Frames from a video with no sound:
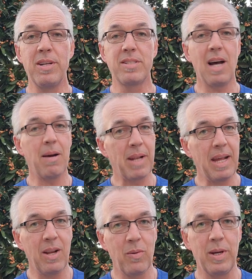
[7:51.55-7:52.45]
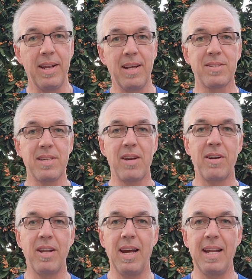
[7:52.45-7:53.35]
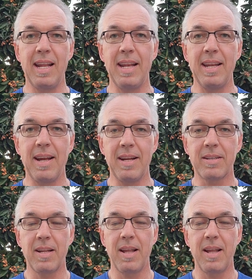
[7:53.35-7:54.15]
his dominating win on Saturday night at any...